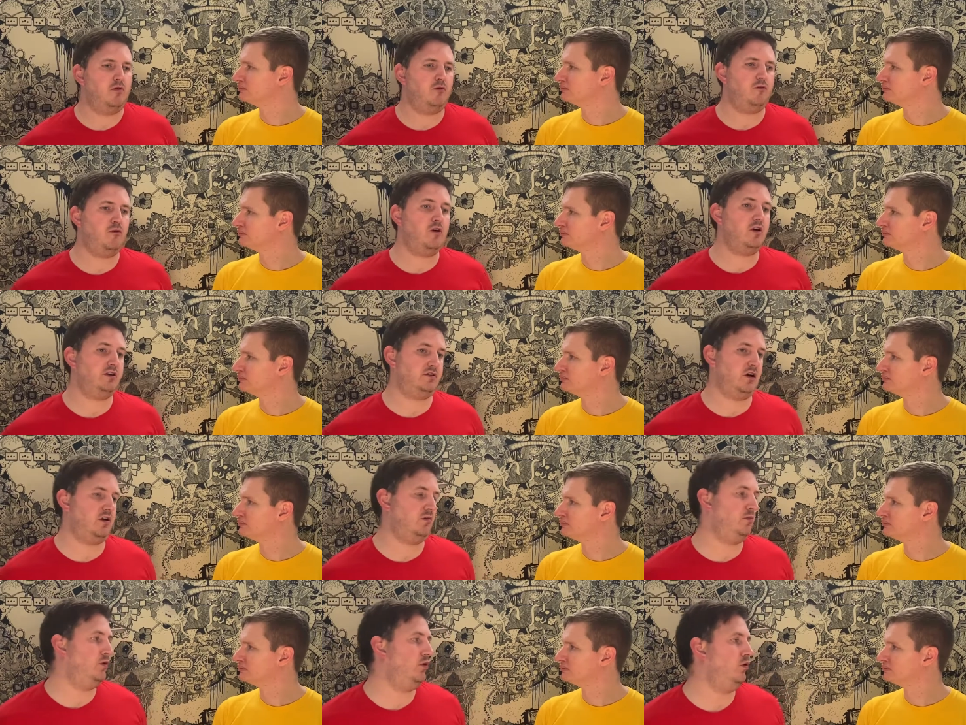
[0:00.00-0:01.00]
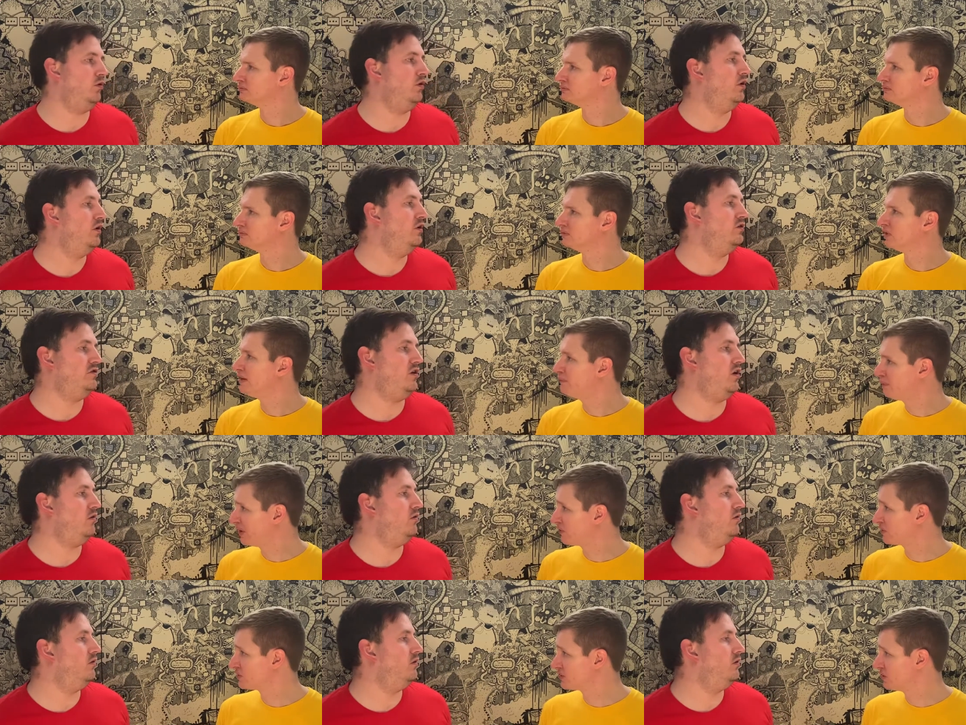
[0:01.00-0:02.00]
Speaker 1: for example, Star,
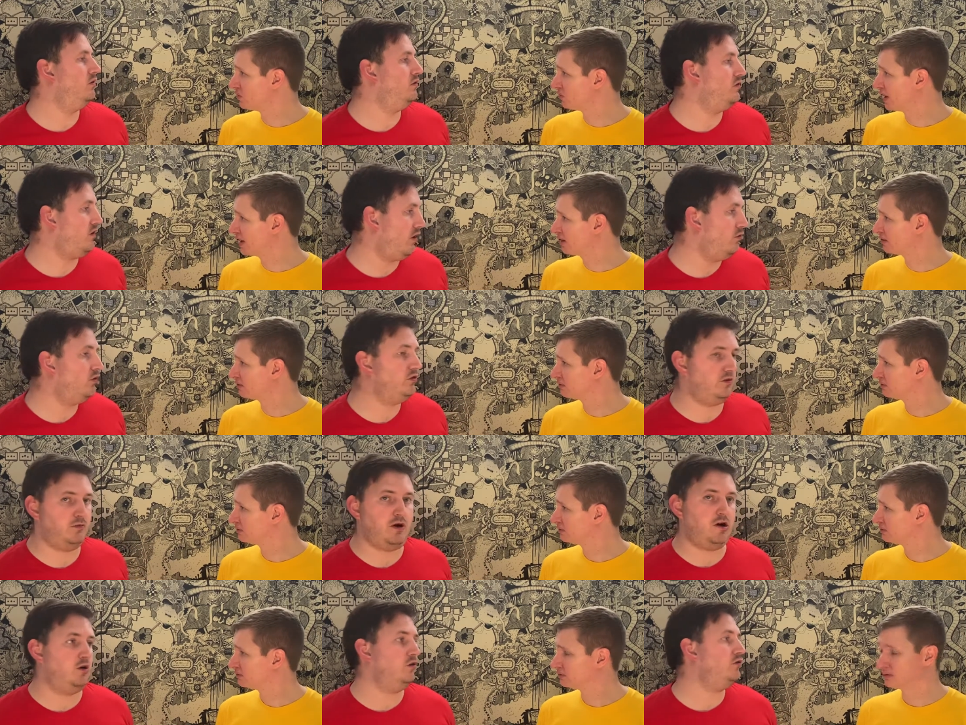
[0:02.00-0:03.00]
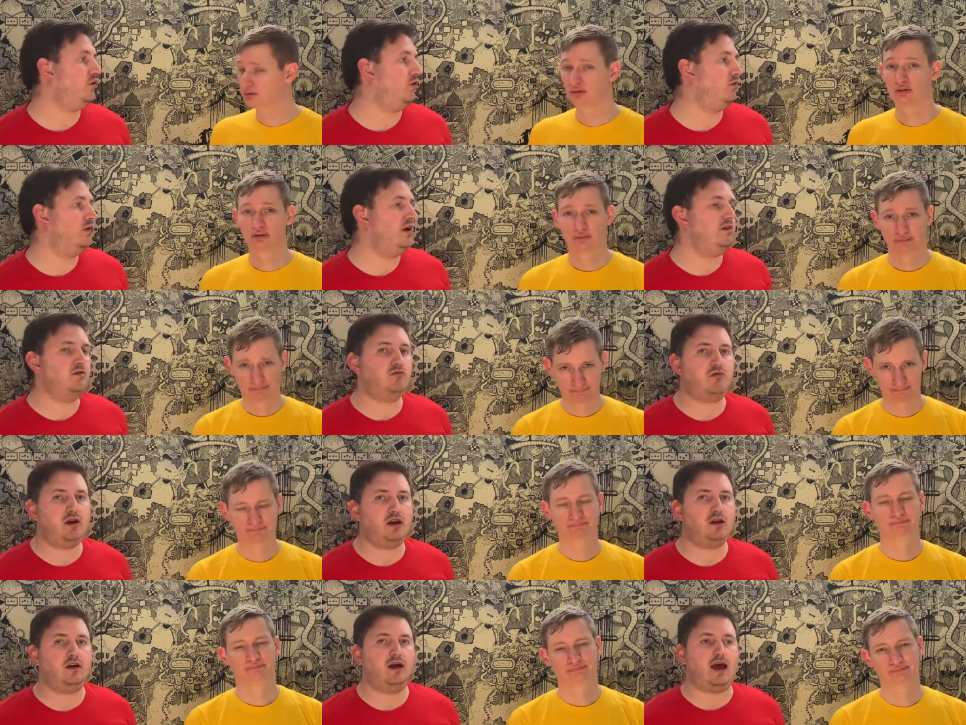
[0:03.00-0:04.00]
Imperial Assault, right? Star Wars Imperial Assault is a
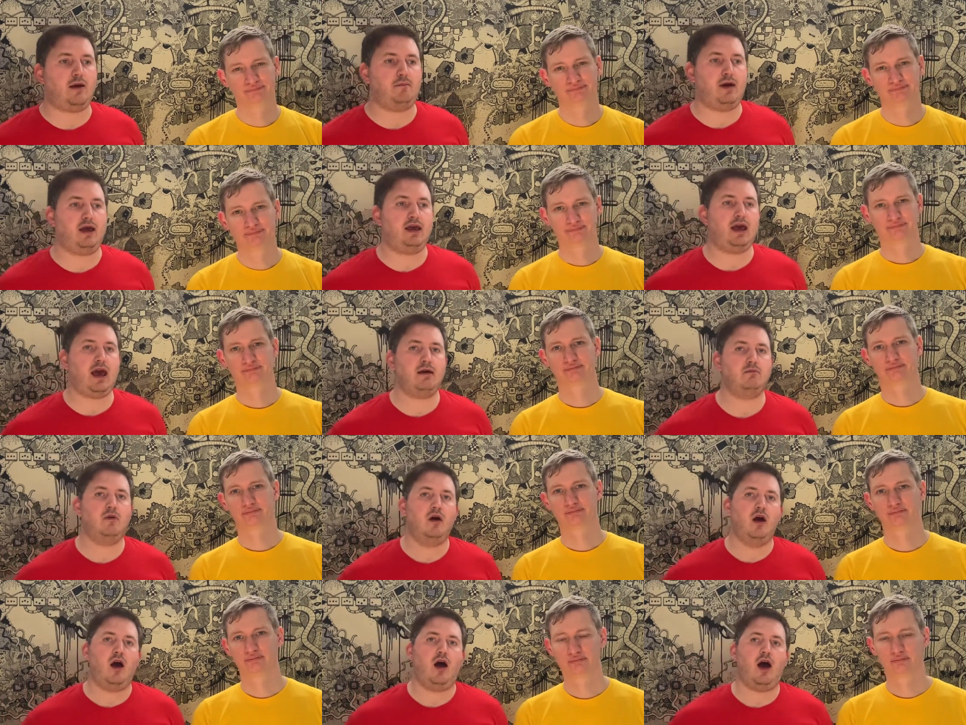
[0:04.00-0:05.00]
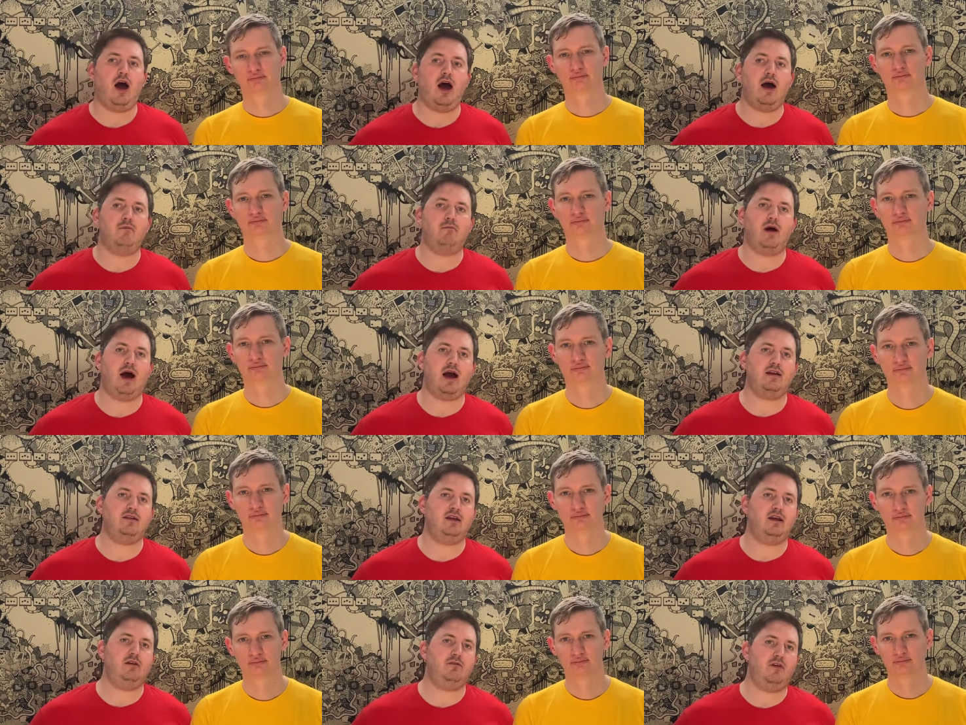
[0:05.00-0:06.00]
really good campaign game. Um,
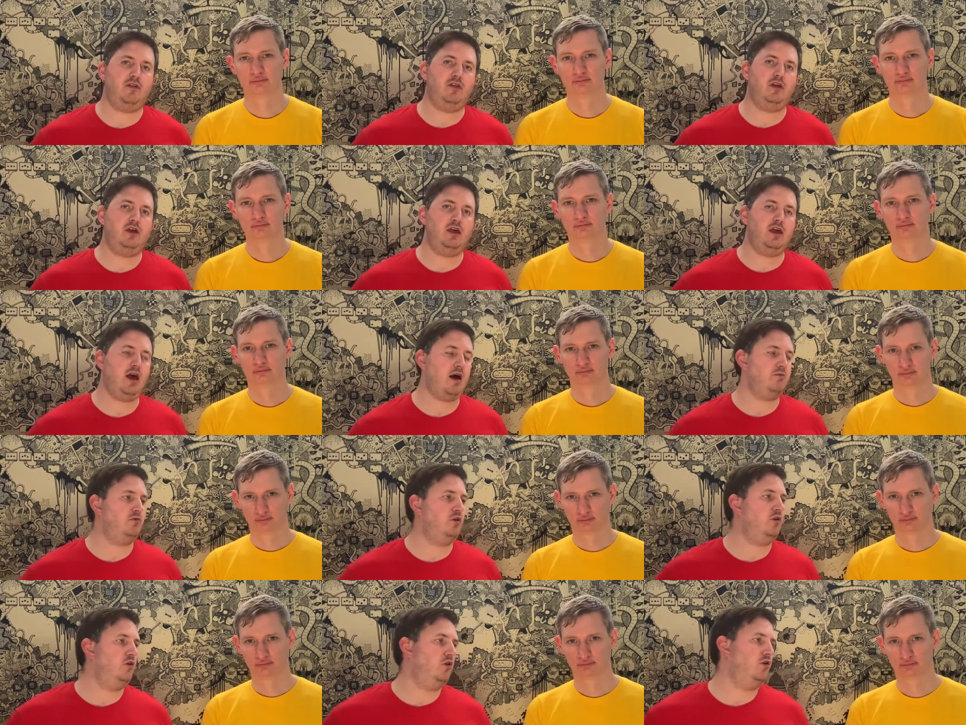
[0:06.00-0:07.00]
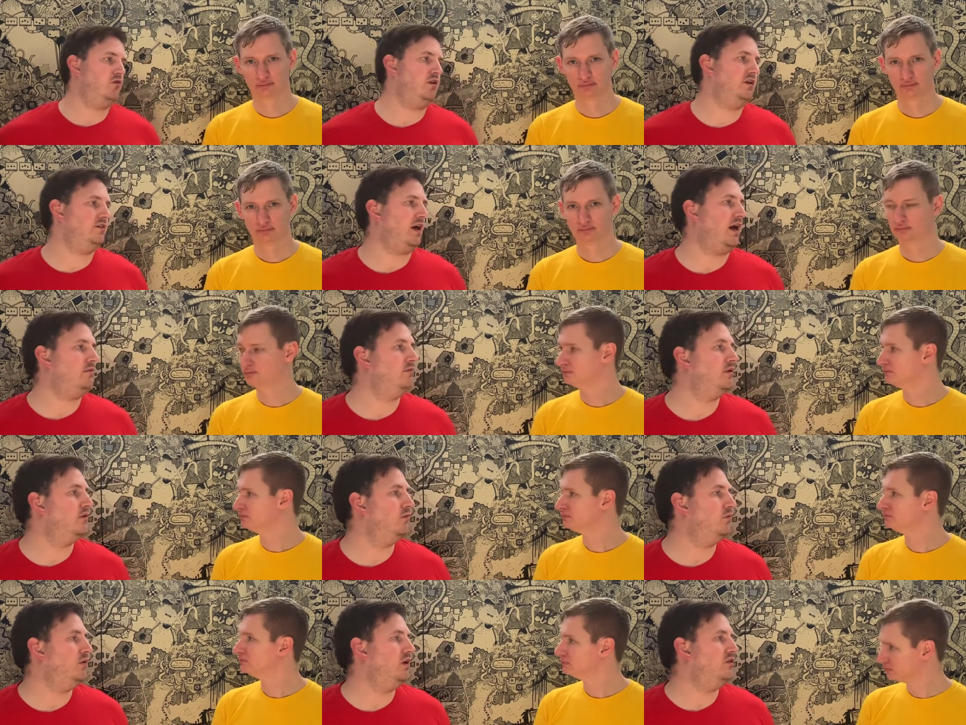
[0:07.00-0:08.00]
and even the um, new Lord of the Rings game
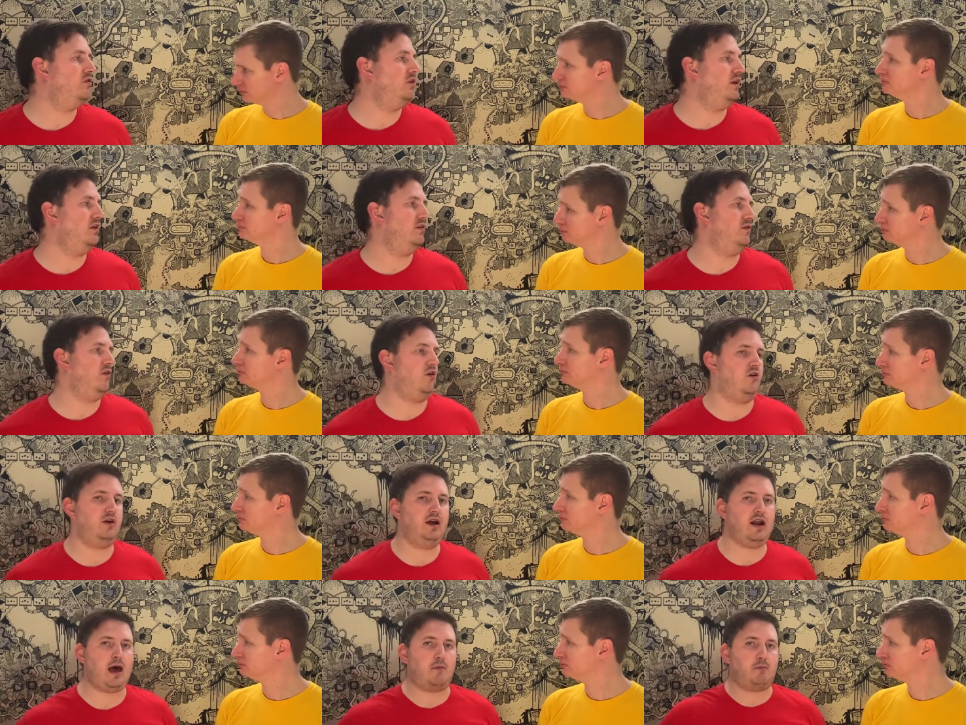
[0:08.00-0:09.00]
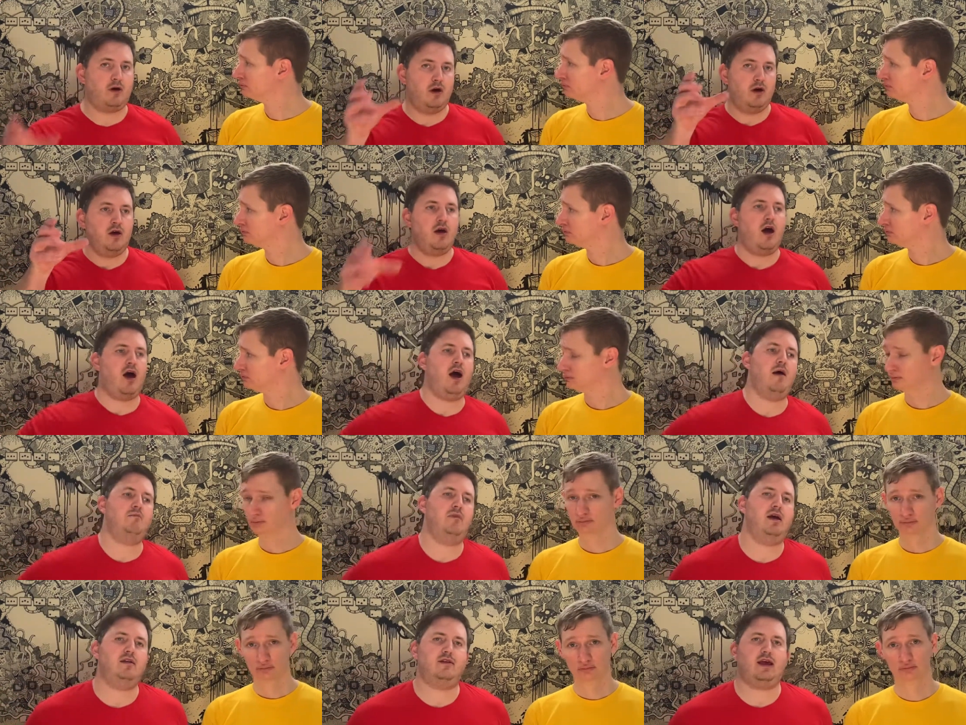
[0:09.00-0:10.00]
which is on an app,
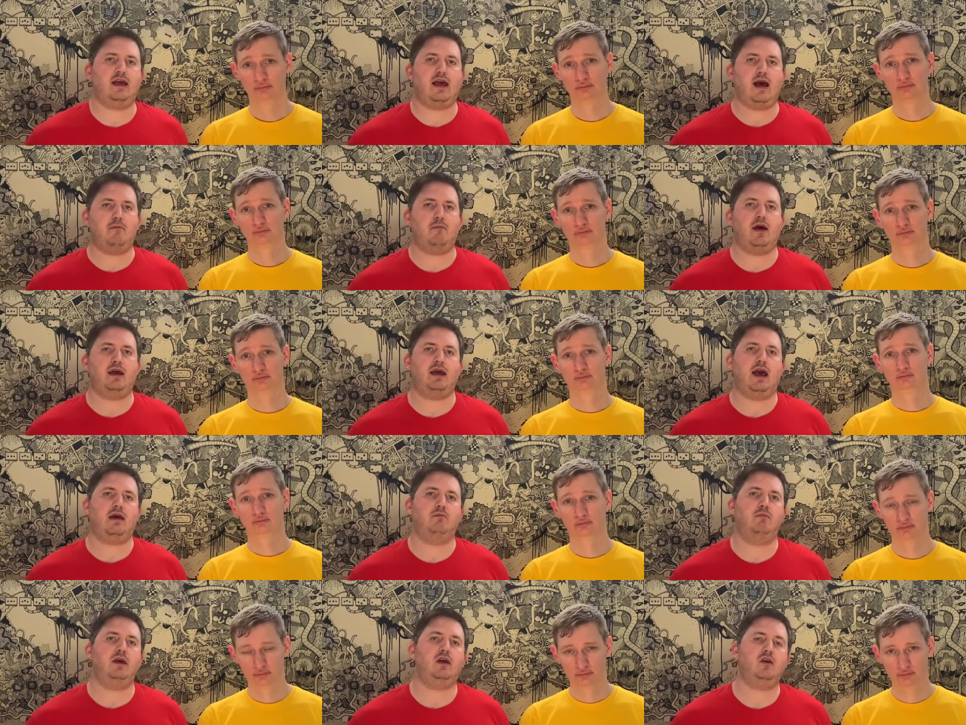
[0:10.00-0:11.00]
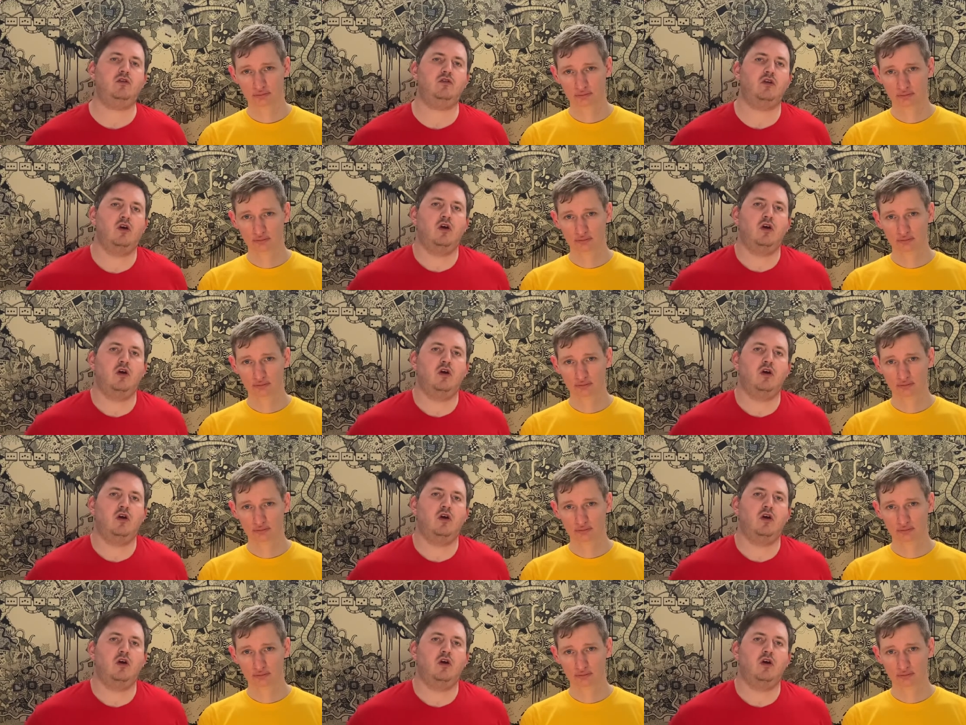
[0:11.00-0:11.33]
um, is a campaign game because